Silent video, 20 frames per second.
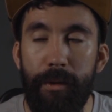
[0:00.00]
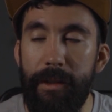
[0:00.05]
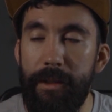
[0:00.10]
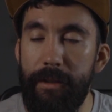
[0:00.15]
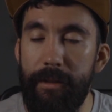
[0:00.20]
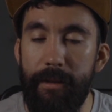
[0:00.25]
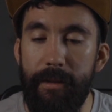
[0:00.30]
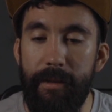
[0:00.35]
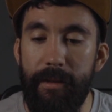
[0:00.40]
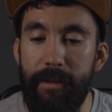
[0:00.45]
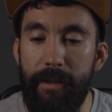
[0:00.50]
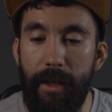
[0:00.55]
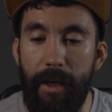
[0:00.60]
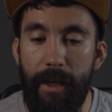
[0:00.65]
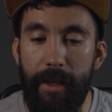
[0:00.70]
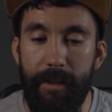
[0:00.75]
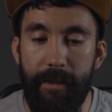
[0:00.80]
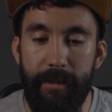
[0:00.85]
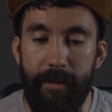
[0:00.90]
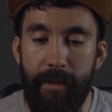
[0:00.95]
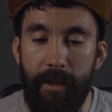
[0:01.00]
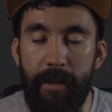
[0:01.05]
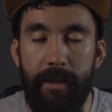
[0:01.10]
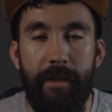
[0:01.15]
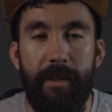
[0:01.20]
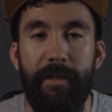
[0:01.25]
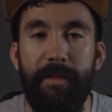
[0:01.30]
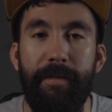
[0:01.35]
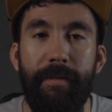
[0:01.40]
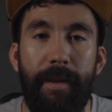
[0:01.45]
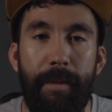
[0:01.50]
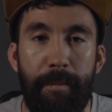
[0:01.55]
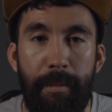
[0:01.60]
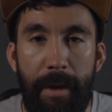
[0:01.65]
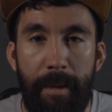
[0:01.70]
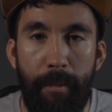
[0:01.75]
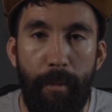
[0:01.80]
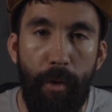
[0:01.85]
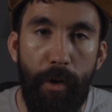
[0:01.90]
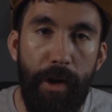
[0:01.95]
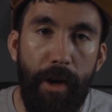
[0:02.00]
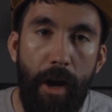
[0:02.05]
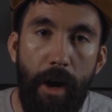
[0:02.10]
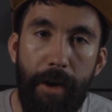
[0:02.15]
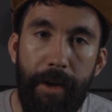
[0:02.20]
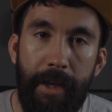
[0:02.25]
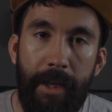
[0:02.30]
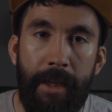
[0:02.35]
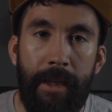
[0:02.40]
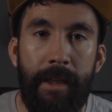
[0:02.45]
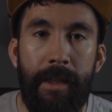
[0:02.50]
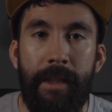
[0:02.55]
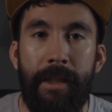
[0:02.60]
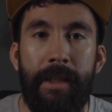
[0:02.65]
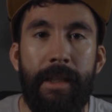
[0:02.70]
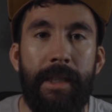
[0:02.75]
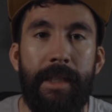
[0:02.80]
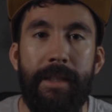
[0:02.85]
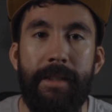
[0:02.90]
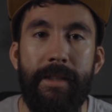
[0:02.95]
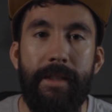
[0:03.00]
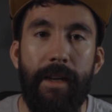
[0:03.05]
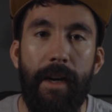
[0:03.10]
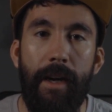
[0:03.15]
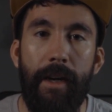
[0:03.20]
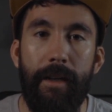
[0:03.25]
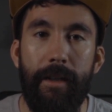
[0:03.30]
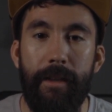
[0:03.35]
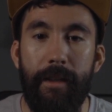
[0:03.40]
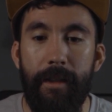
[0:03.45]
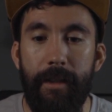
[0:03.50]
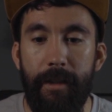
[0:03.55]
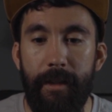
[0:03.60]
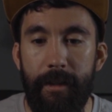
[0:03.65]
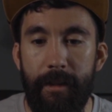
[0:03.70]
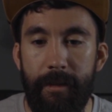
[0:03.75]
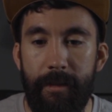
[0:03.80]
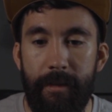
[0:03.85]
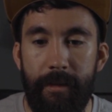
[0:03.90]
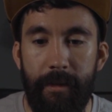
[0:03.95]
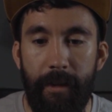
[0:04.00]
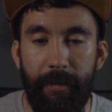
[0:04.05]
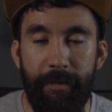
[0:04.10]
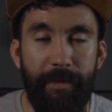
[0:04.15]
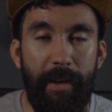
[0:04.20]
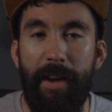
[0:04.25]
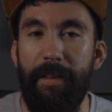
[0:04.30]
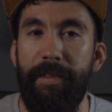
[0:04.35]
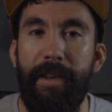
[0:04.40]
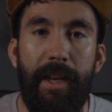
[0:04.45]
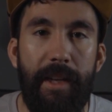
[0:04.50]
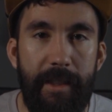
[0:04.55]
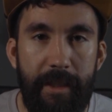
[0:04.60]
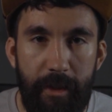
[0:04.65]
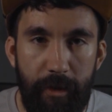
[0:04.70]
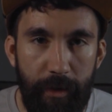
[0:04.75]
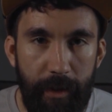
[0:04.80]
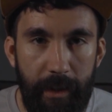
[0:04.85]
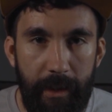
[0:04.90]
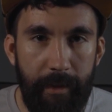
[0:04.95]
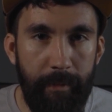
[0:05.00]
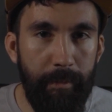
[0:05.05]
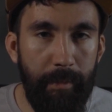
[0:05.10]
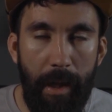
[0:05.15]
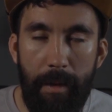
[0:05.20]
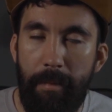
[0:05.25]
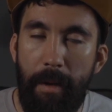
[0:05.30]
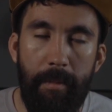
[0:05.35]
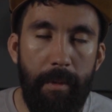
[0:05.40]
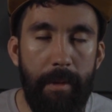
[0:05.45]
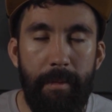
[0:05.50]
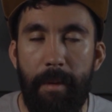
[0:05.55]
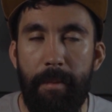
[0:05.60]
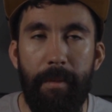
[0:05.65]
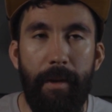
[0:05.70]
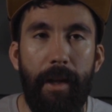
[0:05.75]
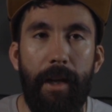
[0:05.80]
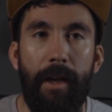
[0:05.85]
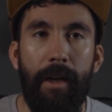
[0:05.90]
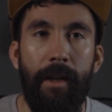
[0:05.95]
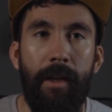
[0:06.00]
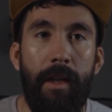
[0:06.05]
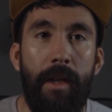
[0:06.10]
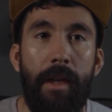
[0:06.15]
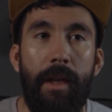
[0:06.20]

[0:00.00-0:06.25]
It's got tons of memory on it. It's got a 5K screen, blah, blah, blah, blah, blah.